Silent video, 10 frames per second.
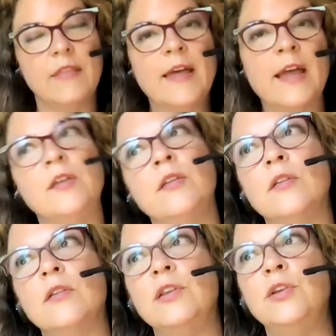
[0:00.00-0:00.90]
Then
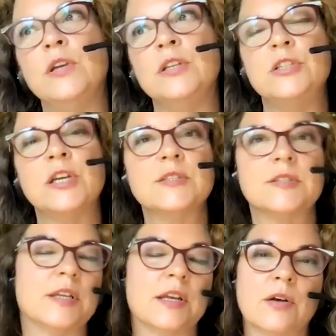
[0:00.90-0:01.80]
you can just